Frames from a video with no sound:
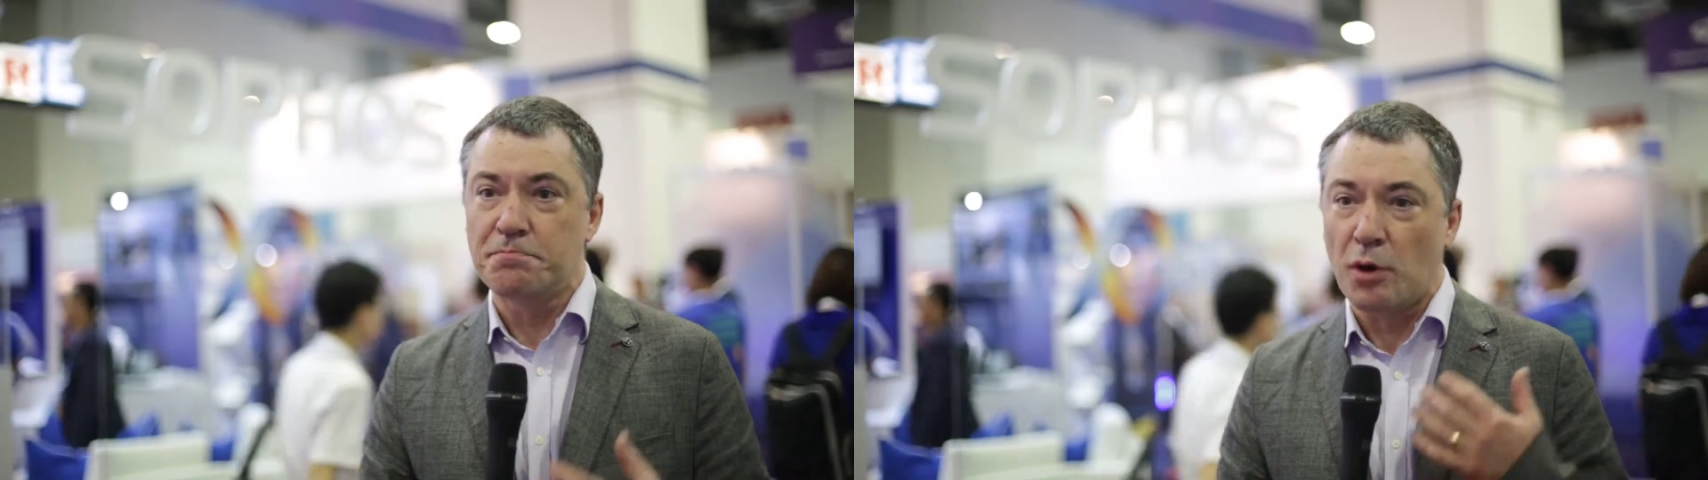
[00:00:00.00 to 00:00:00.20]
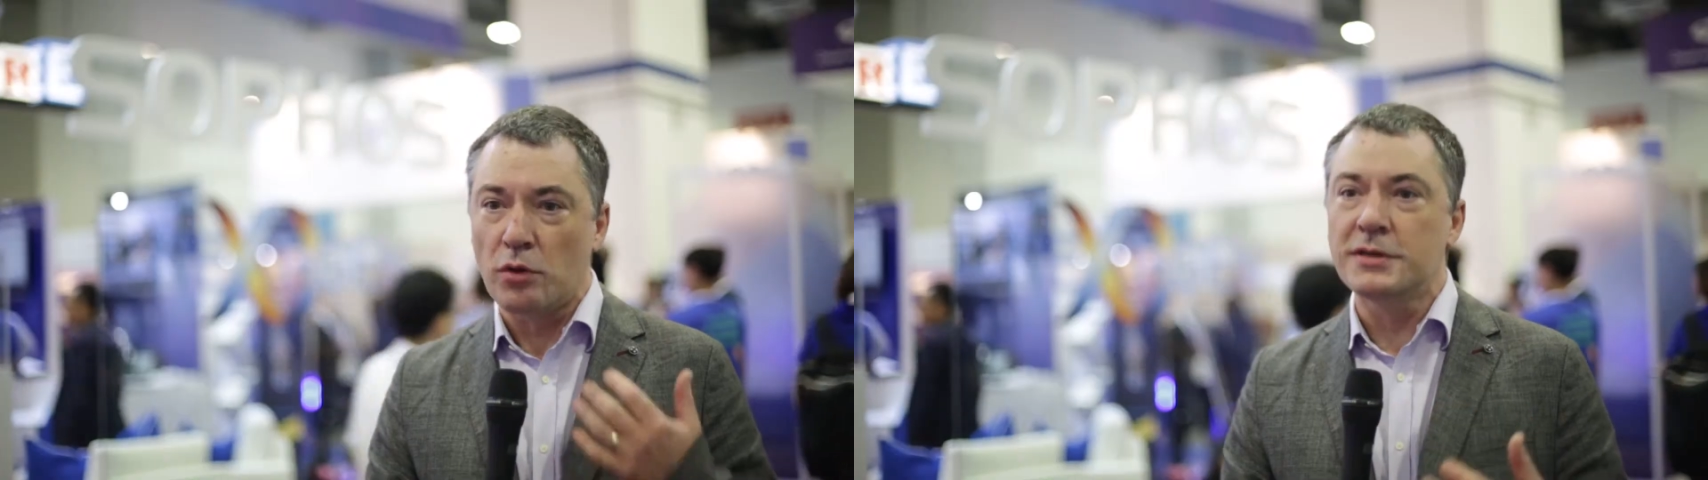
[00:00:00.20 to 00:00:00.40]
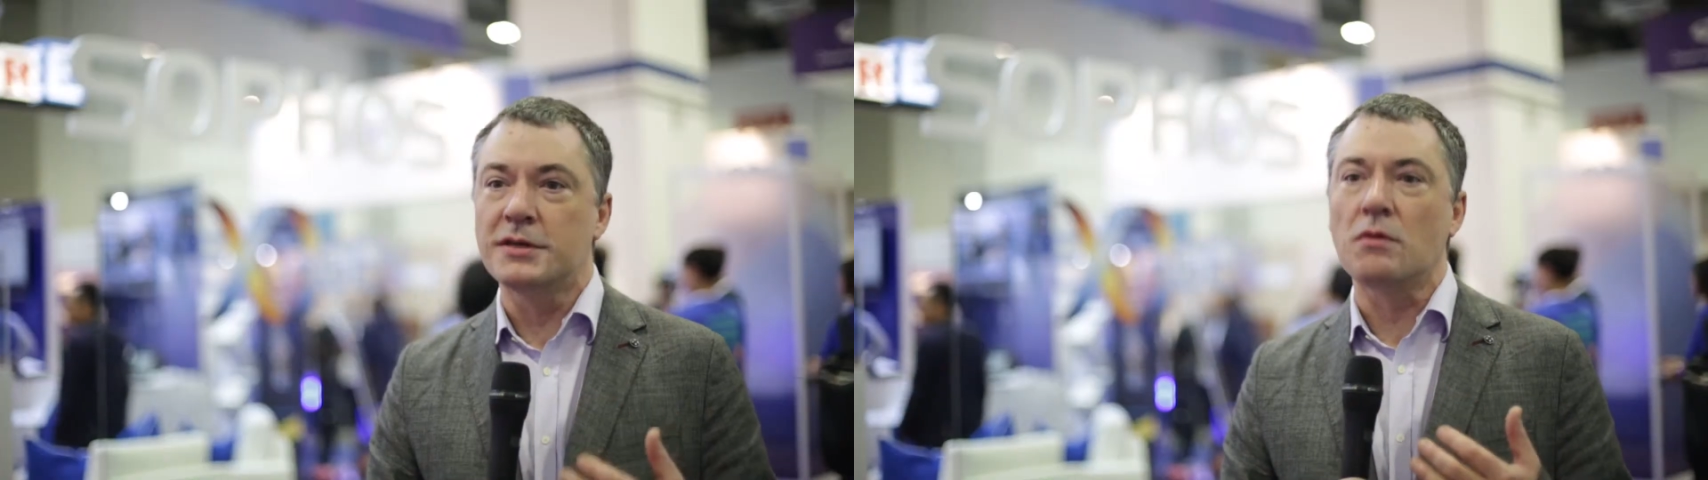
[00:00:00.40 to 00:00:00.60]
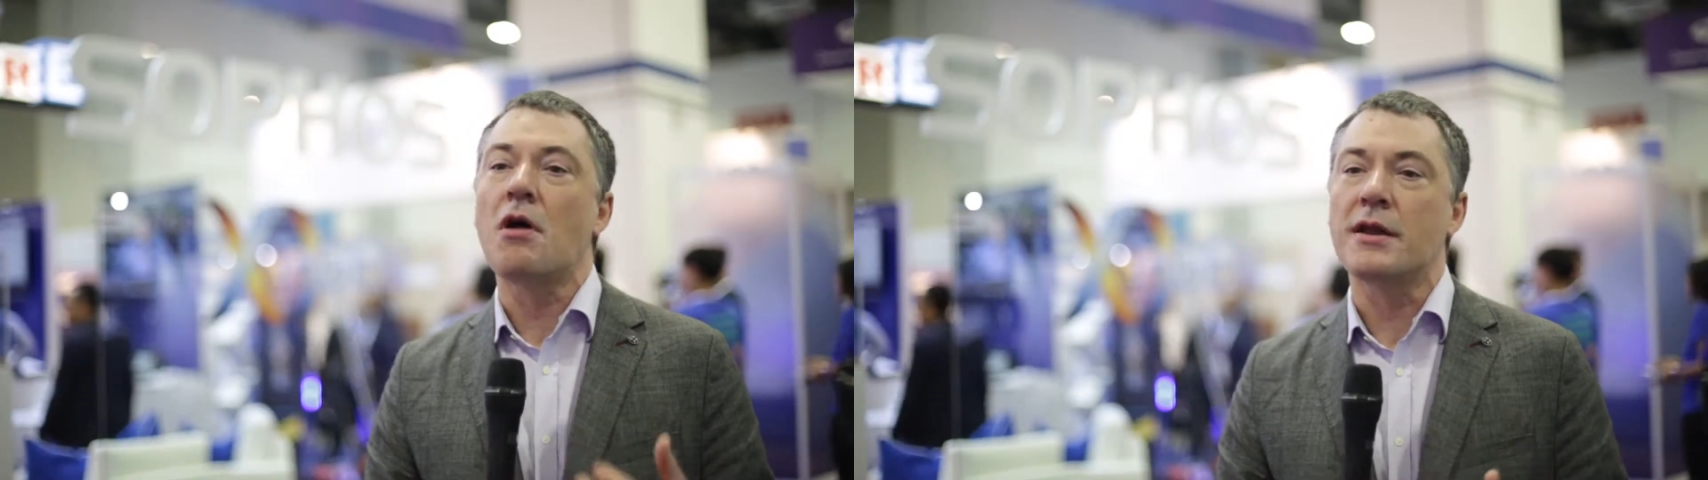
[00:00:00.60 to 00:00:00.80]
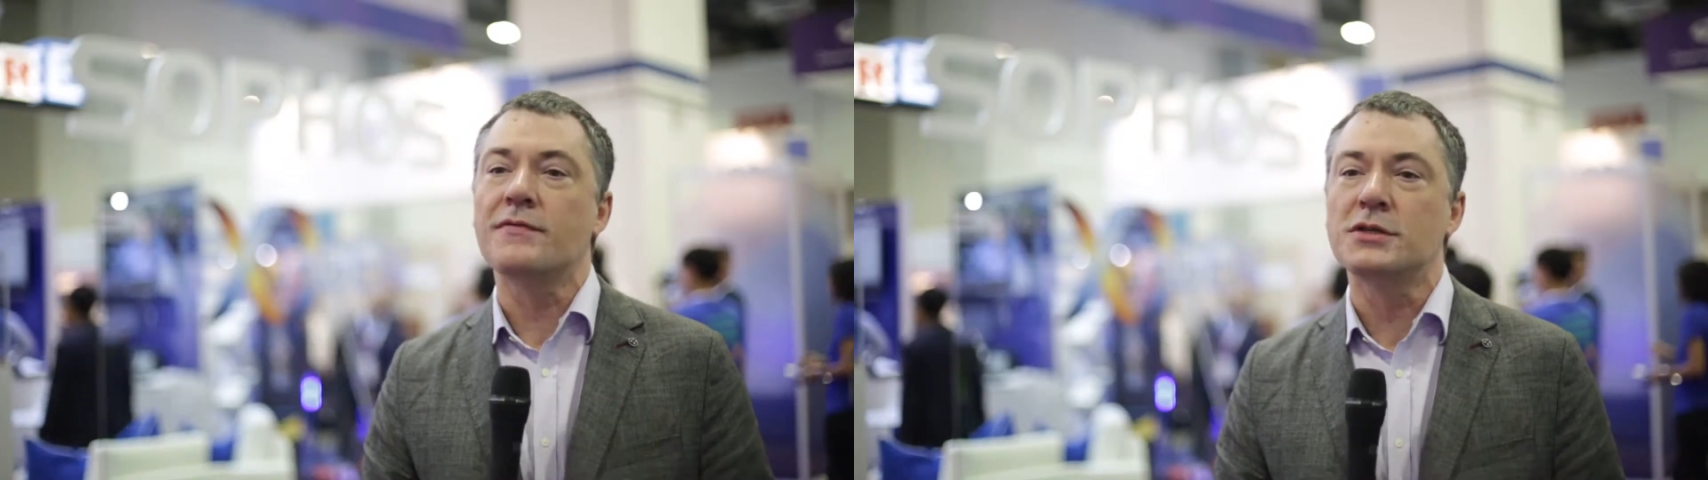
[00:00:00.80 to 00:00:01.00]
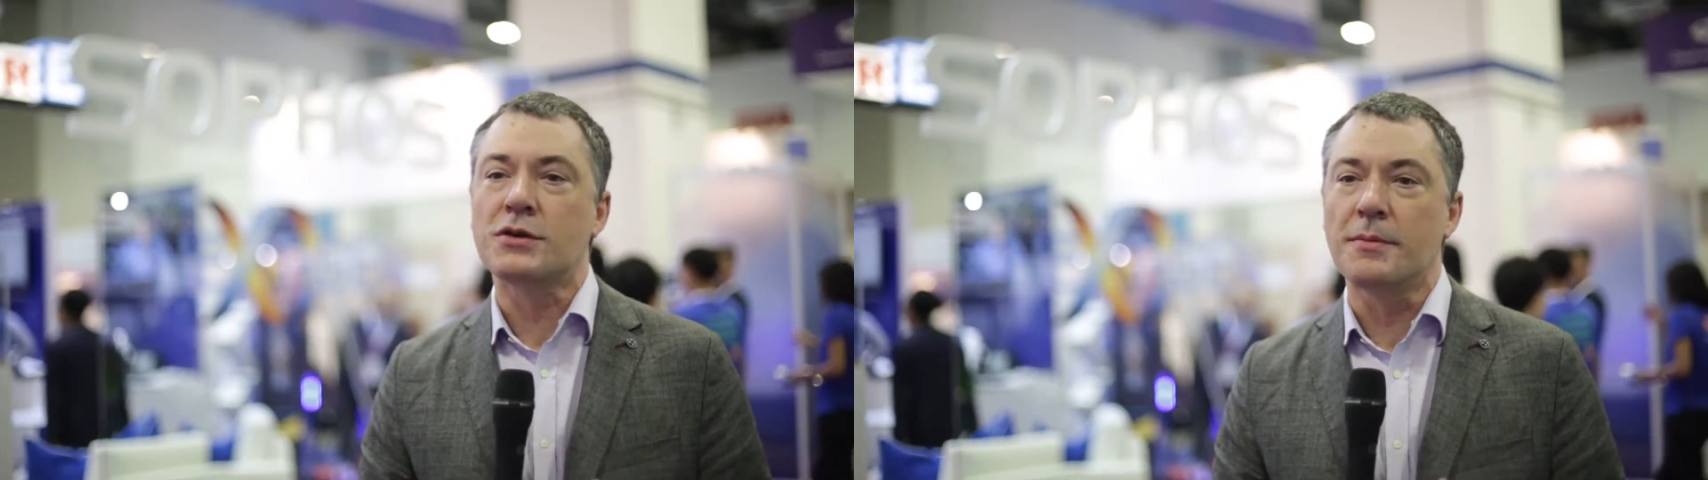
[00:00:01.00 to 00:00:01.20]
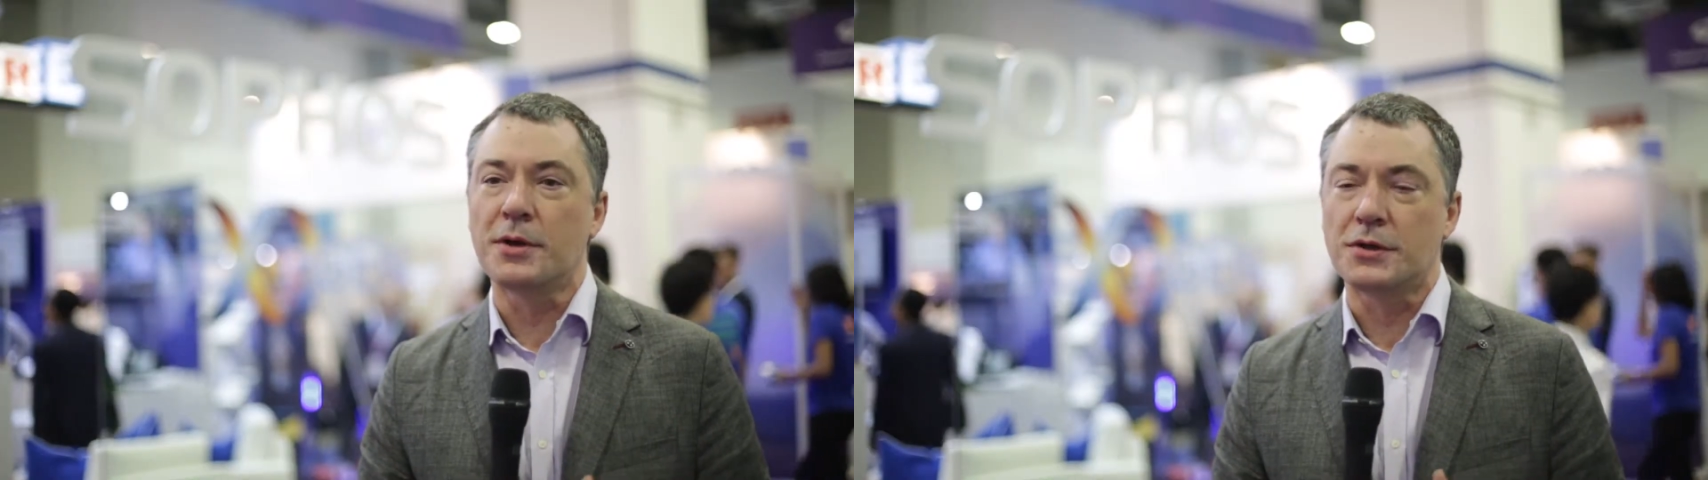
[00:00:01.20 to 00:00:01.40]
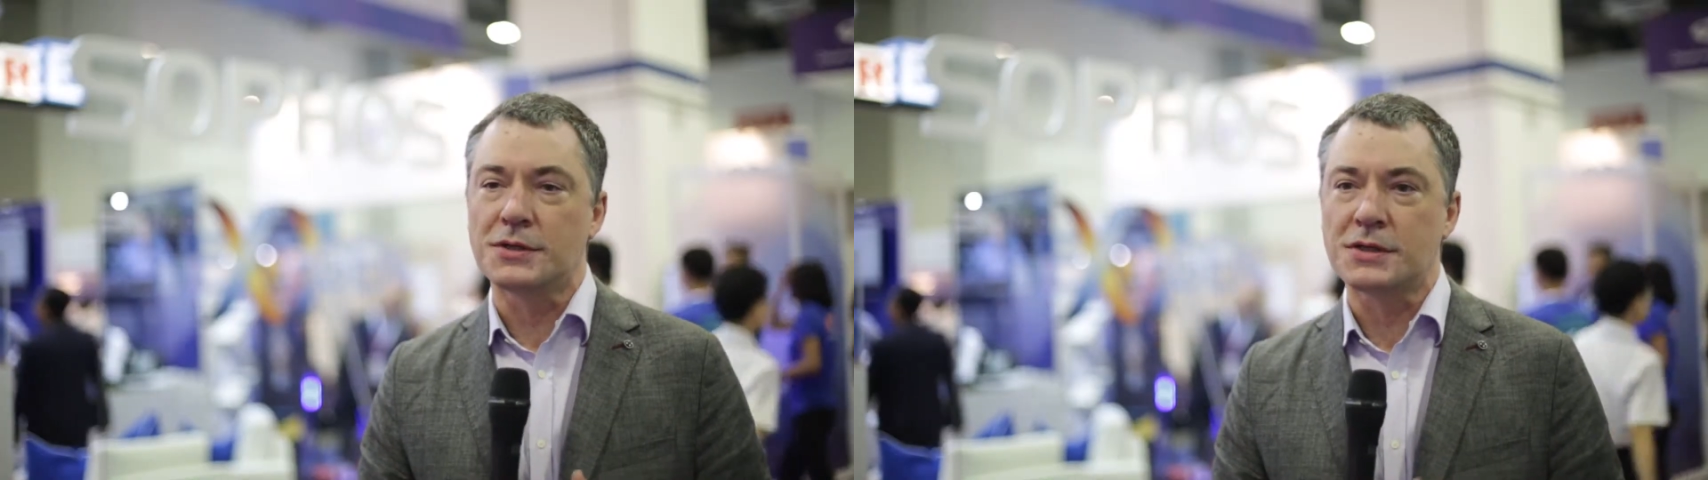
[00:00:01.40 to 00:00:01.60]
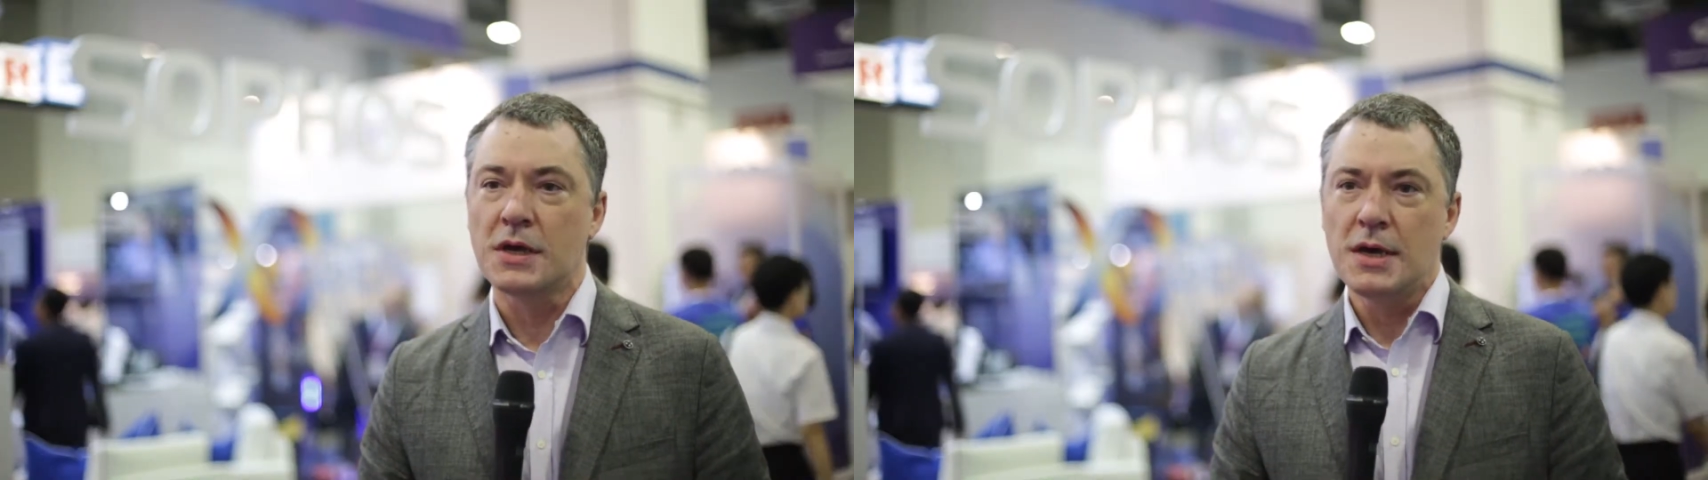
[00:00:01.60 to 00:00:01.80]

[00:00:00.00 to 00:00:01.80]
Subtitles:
emboldened a lot of these criminals